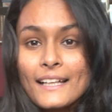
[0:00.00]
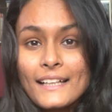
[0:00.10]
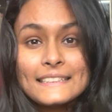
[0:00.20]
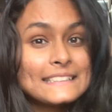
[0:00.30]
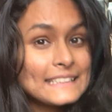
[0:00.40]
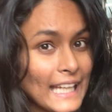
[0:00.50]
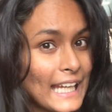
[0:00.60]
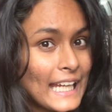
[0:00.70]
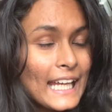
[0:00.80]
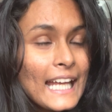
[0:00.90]

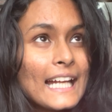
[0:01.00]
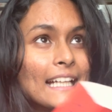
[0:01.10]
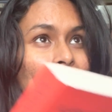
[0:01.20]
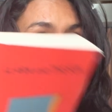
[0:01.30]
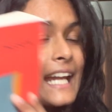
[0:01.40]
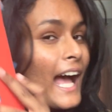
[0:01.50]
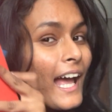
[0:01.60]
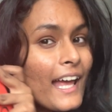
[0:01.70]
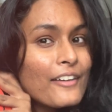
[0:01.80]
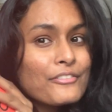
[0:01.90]
say that
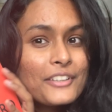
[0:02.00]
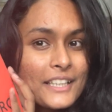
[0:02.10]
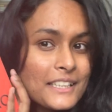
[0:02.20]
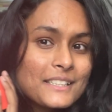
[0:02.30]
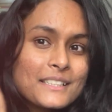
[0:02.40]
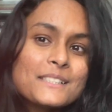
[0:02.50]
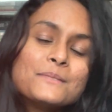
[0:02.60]
I have finished this